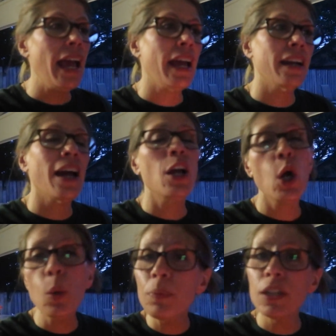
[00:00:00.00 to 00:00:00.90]
and i
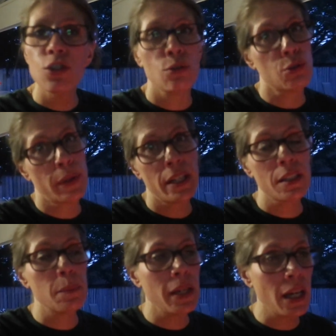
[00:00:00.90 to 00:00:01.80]
hope that you'll join
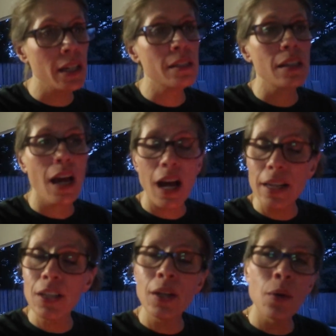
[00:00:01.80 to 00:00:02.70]
us because
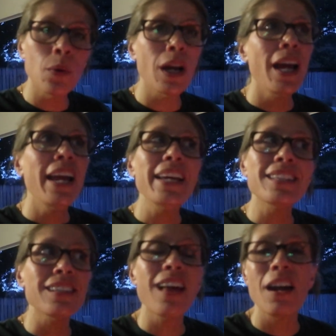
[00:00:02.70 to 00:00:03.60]
you know
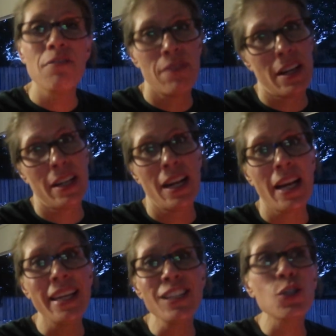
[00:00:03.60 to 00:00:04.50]
it's a lot of fun and
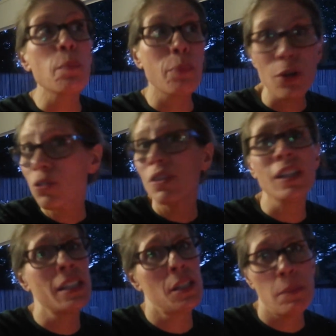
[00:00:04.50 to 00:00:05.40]
i get to
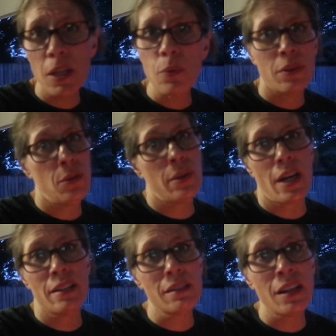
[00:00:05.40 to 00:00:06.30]
personally speak with you
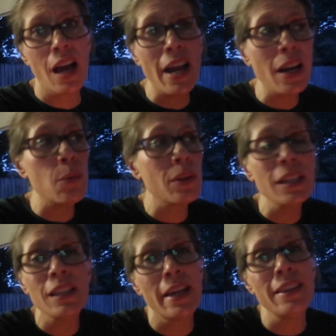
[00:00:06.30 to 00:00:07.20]
guys and, and i
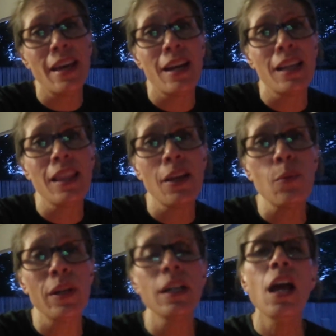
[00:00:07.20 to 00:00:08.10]
really like that i like
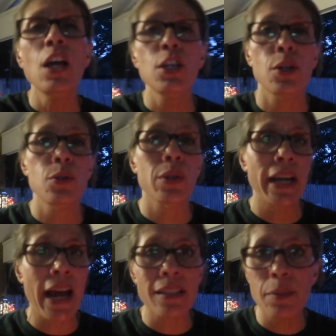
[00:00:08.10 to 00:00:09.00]
when you know you
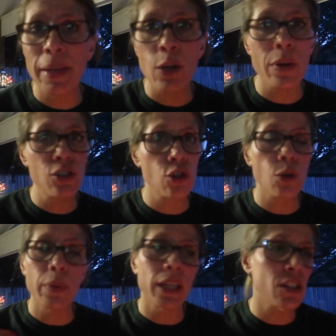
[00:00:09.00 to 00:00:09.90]
can ask me a question
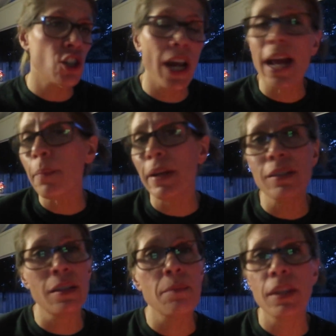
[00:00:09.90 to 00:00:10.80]
or we can chat about
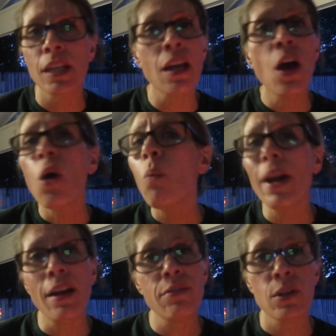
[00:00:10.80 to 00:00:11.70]
something
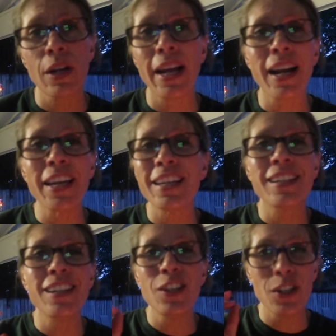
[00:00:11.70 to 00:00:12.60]
whatever and i
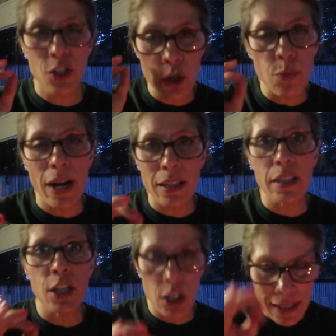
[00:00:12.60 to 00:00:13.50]
can
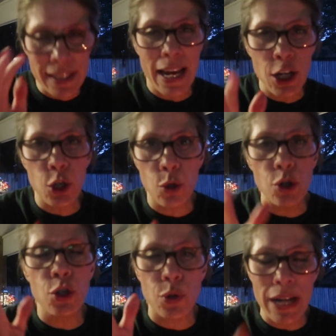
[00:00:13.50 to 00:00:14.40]
directly say
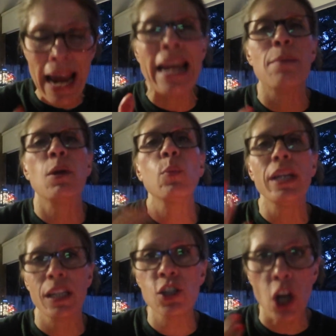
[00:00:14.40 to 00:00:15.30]
your, your name and we
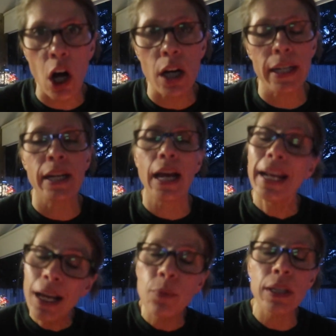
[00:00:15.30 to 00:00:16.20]
can talk. And,
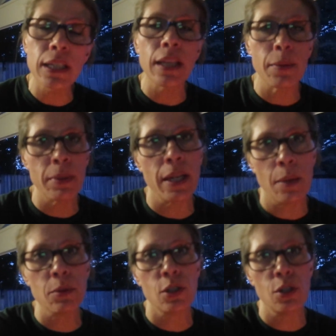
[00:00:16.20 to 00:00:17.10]
and I really like being
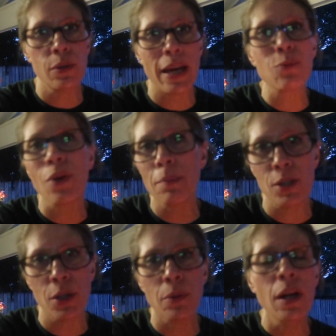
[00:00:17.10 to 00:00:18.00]
able to do that. Rob
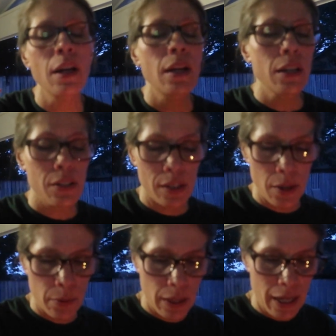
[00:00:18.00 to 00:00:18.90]
too.
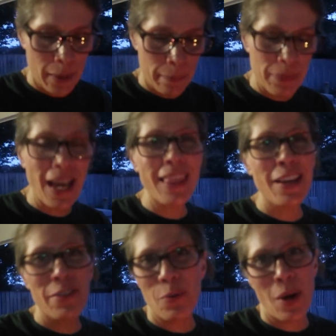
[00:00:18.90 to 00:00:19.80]
So um, I
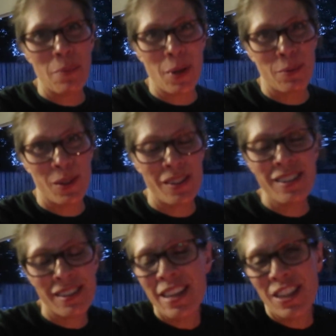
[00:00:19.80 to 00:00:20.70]
love that Rob comes
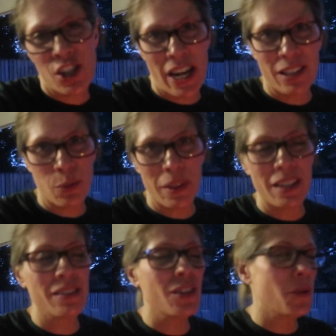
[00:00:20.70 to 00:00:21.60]
is in the chats with
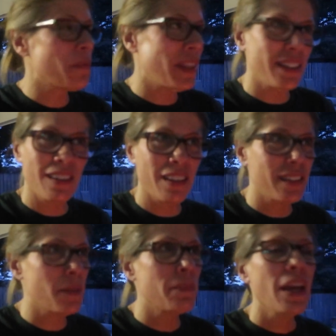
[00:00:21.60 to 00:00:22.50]
us. So that's
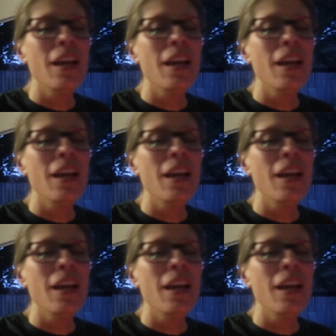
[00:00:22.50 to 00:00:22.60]
awesome.